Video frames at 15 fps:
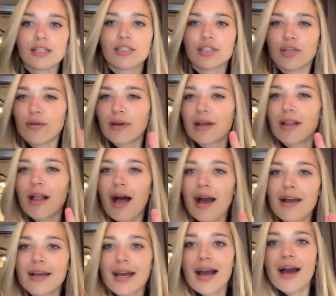2
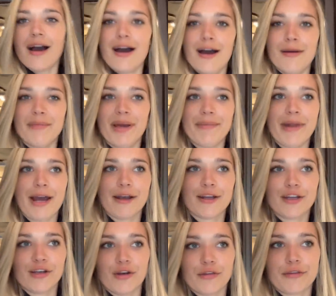o'clock. I'm not
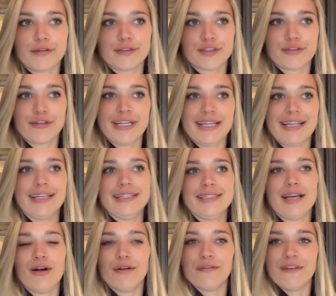gonna go through screening
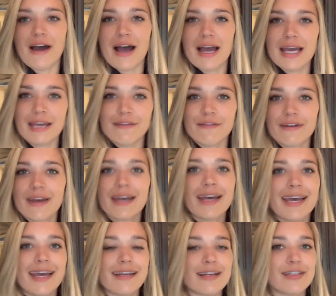until
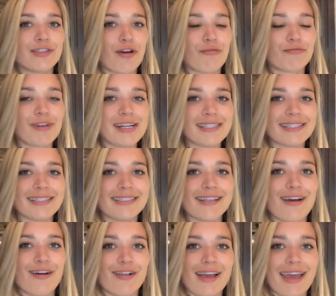5, and I don't race
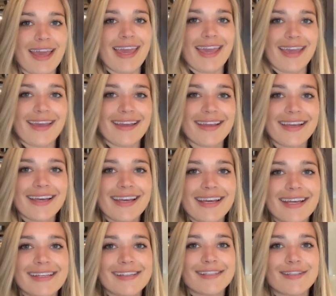until 8.
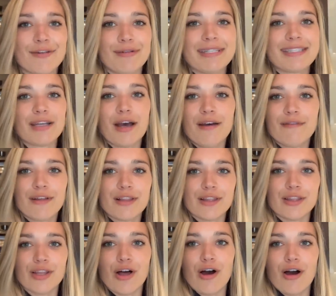So we still have a
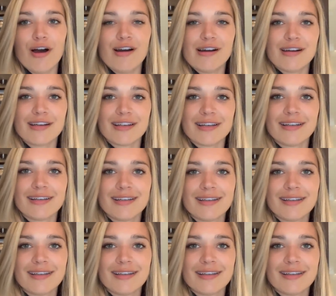long,